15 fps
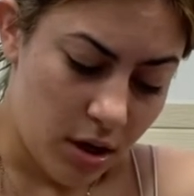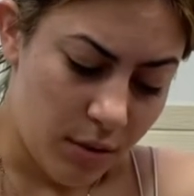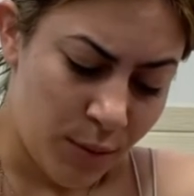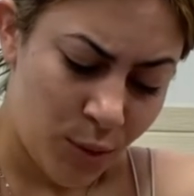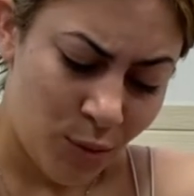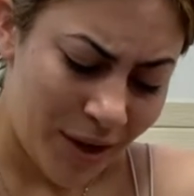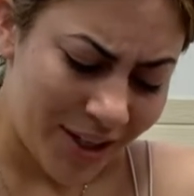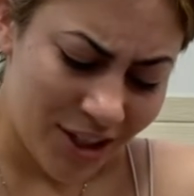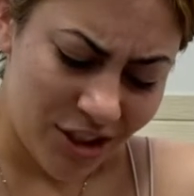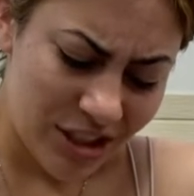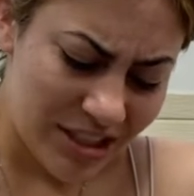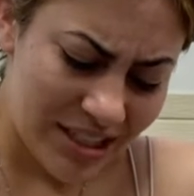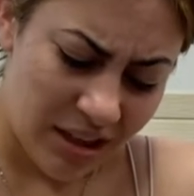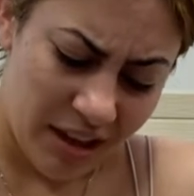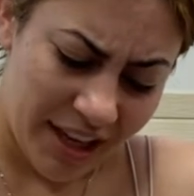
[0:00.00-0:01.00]
but why not
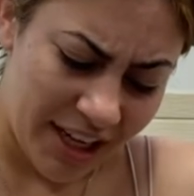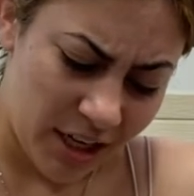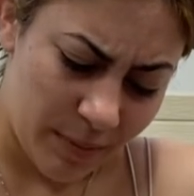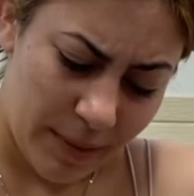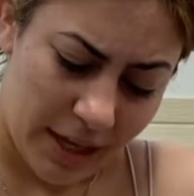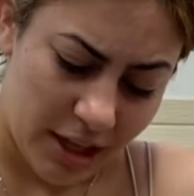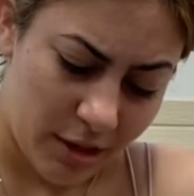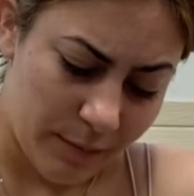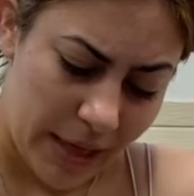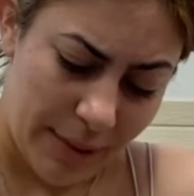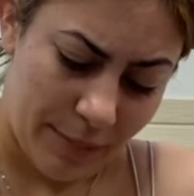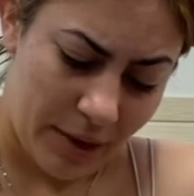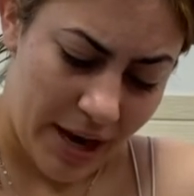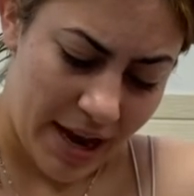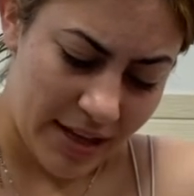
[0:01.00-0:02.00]
just tell Annabeth?"
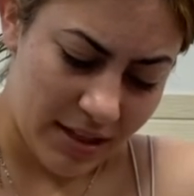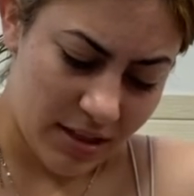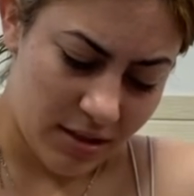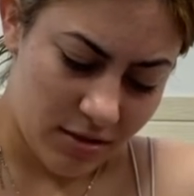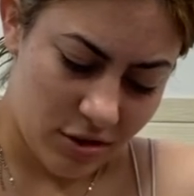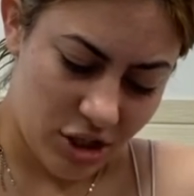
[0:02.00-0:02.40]
Piper asked.